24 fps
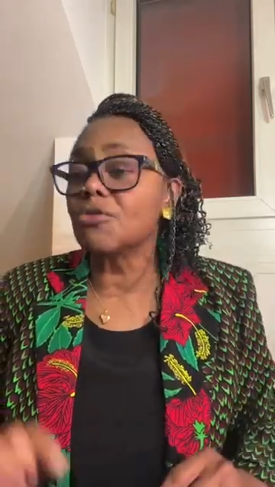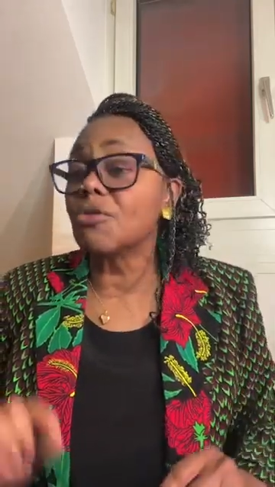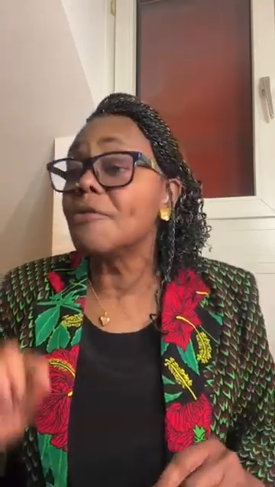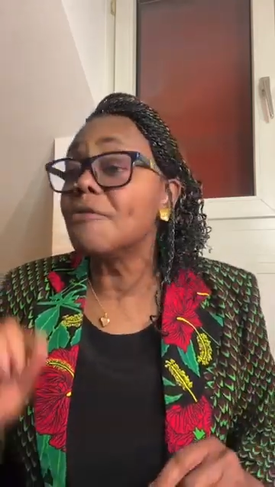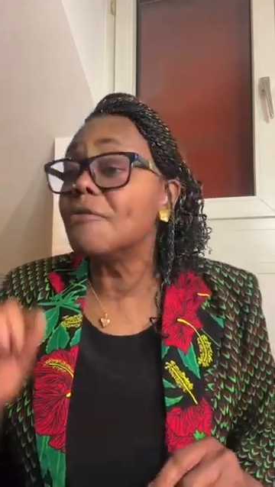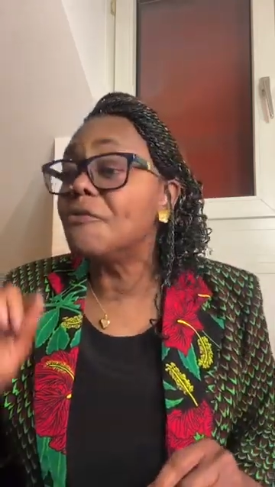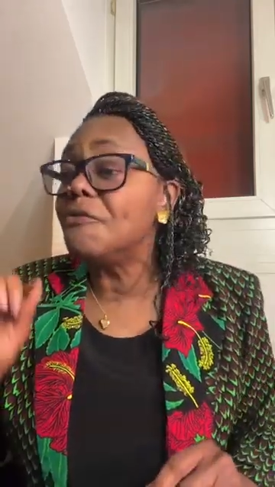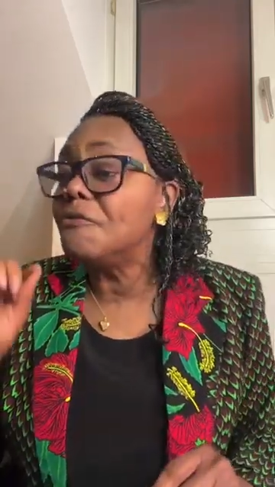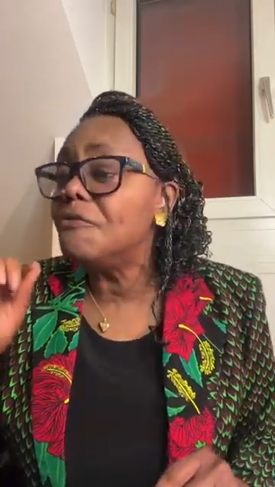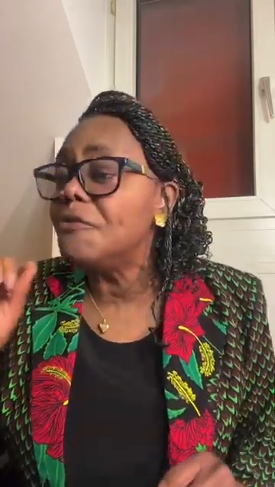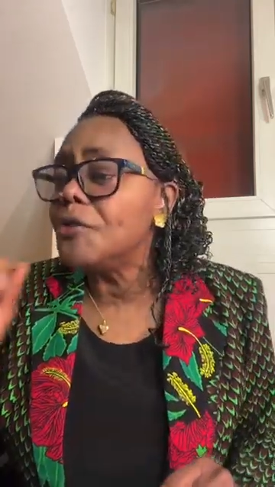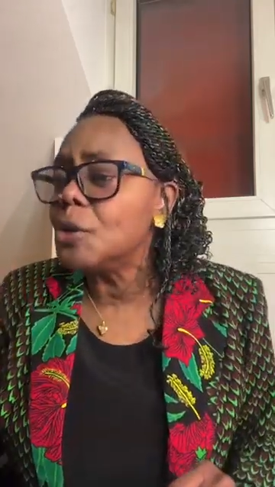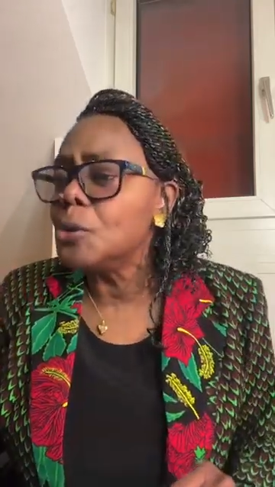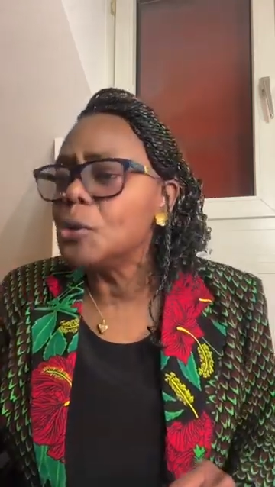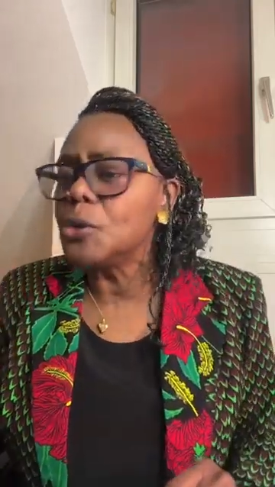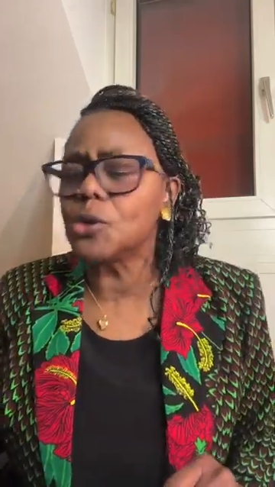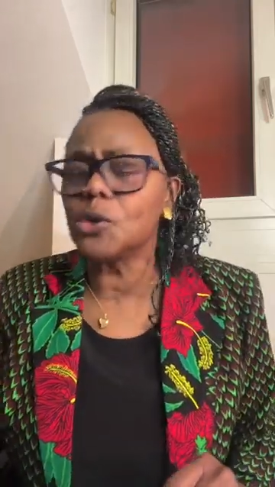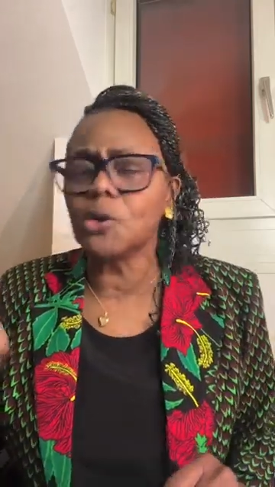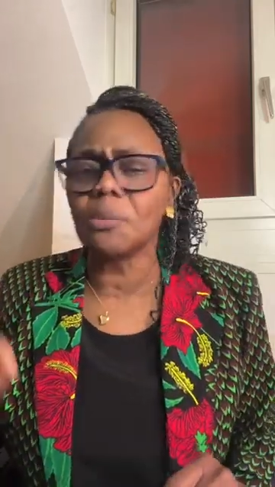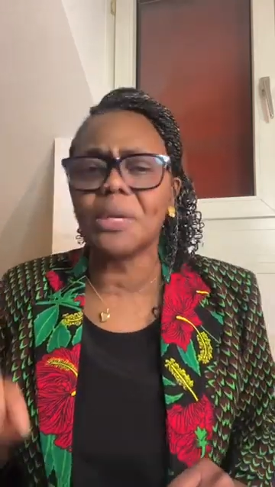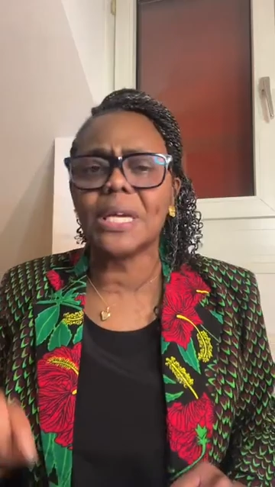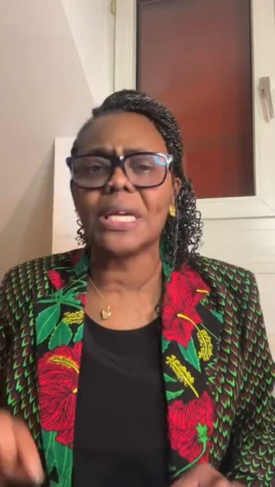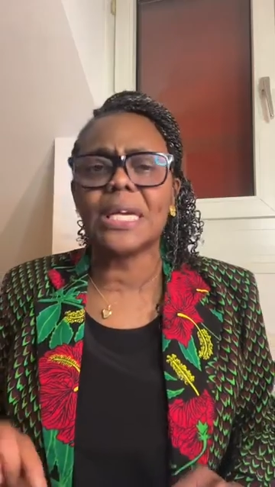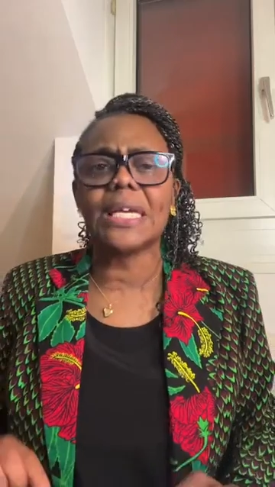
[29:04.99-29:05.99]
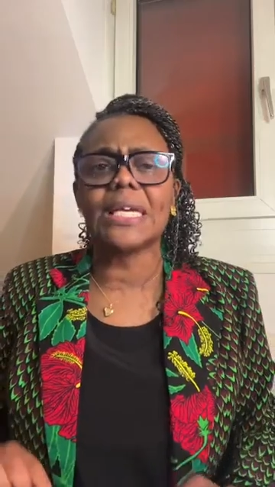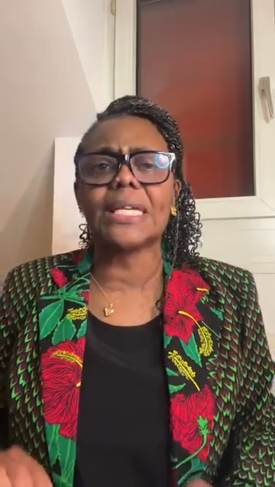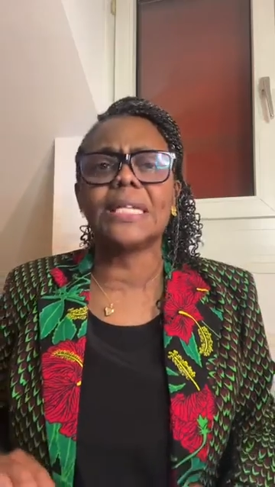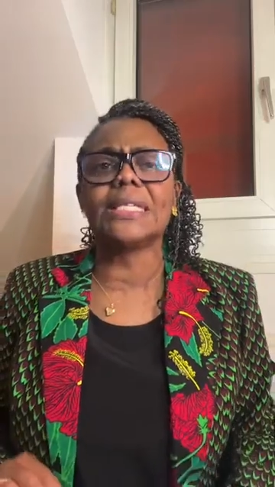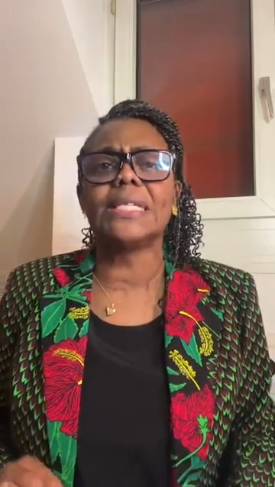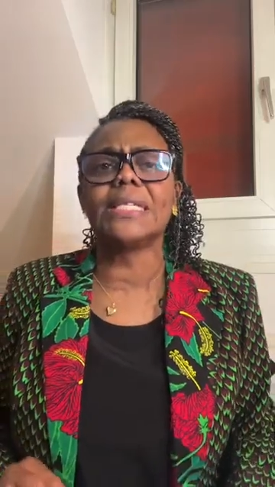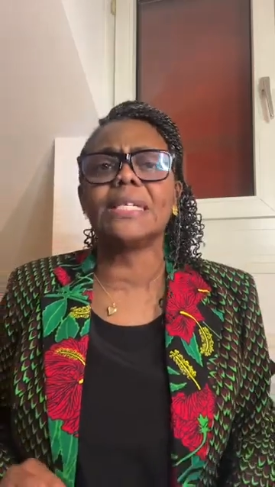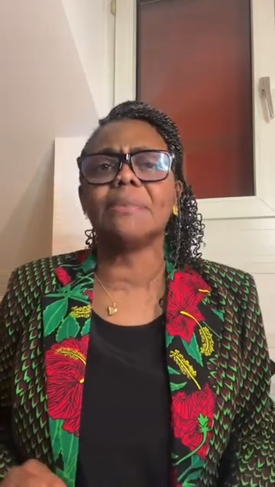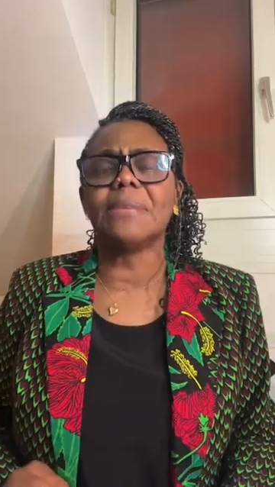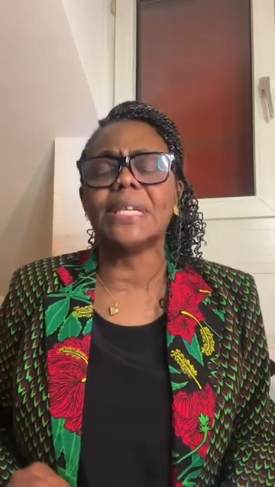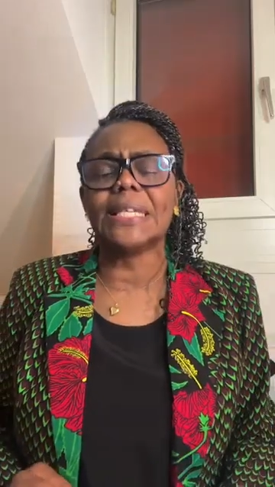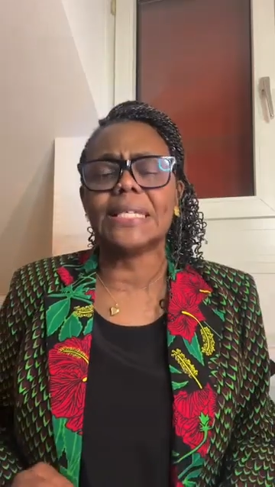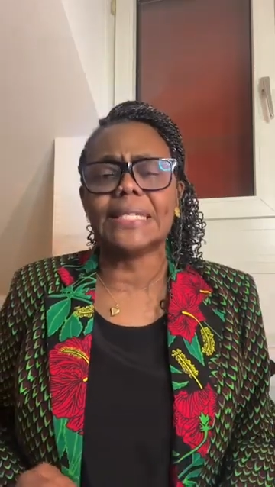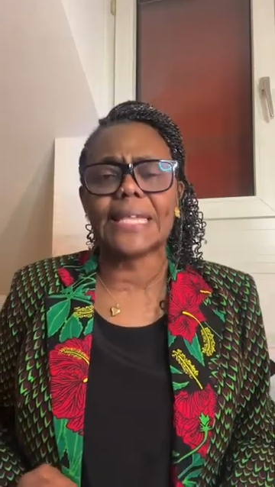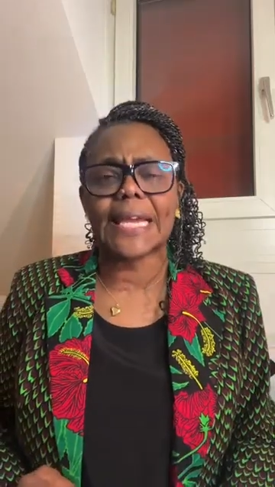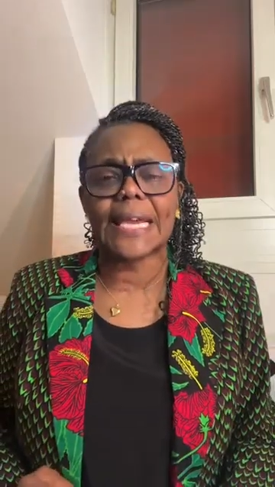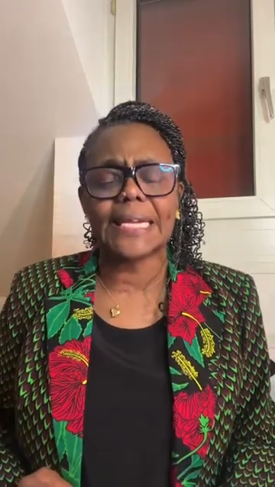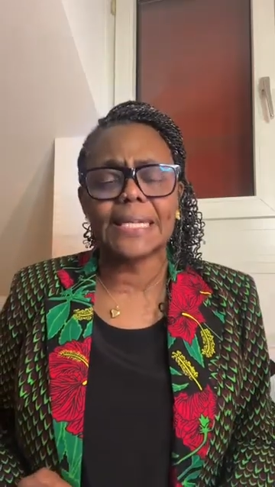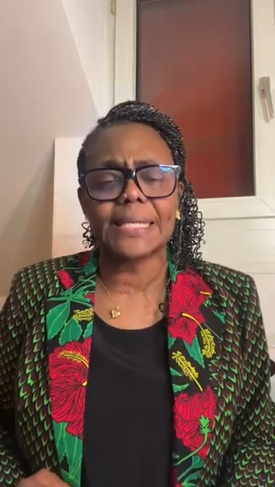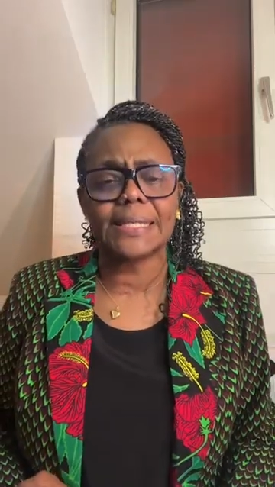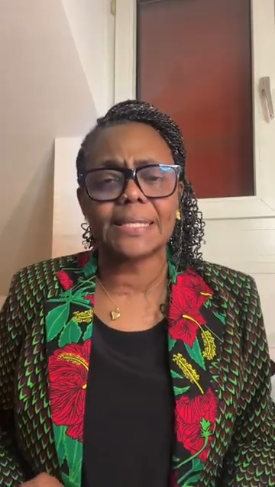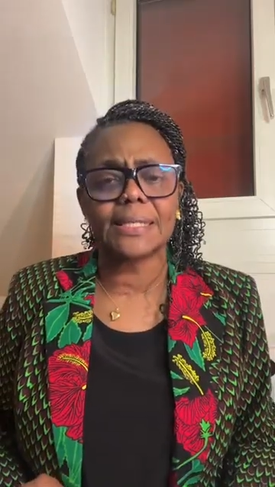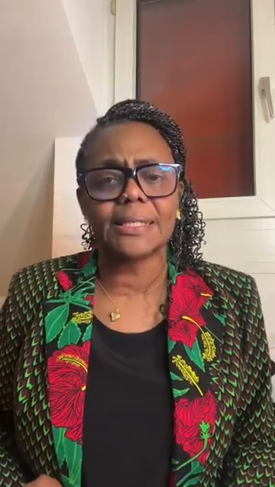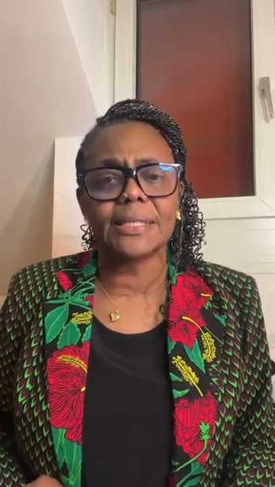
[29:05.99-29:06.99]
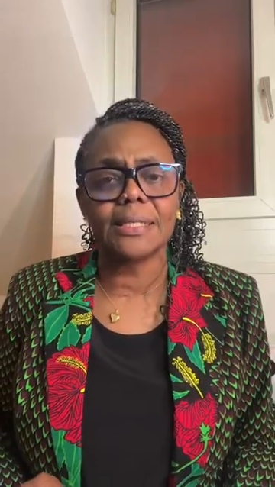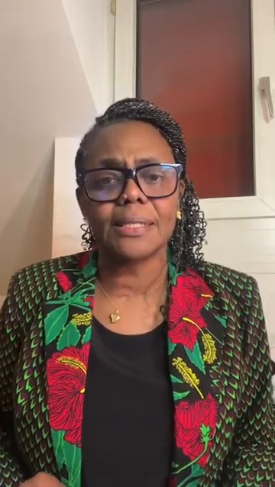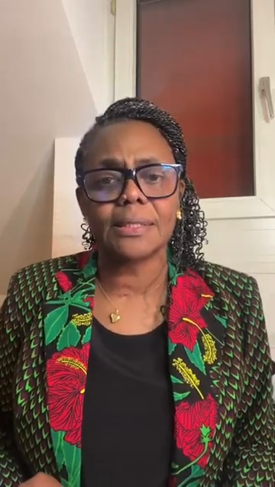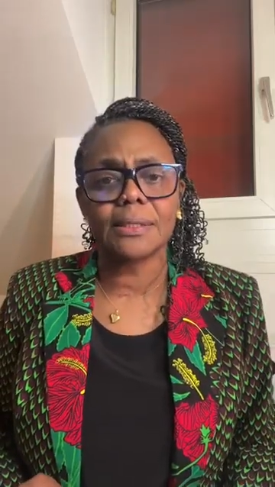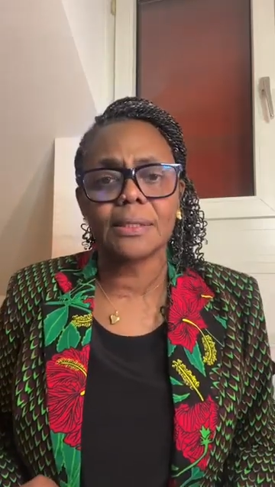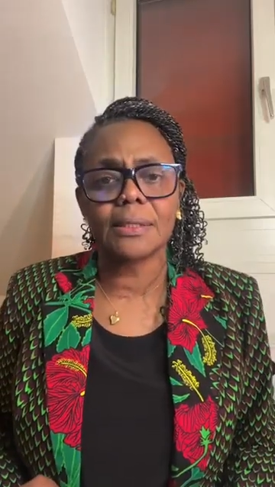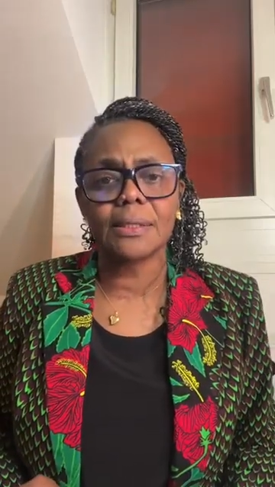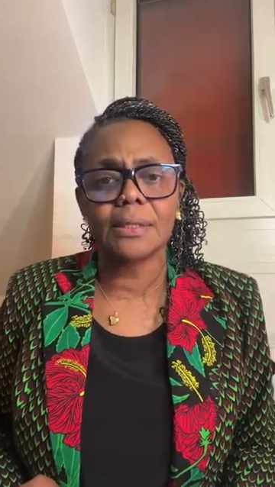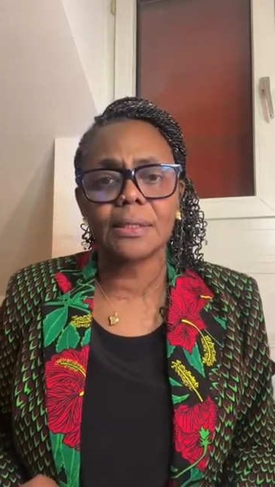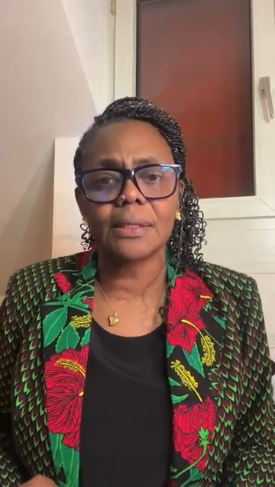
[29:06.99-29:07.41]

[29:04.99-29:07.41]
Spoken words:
refuse to be intimidated.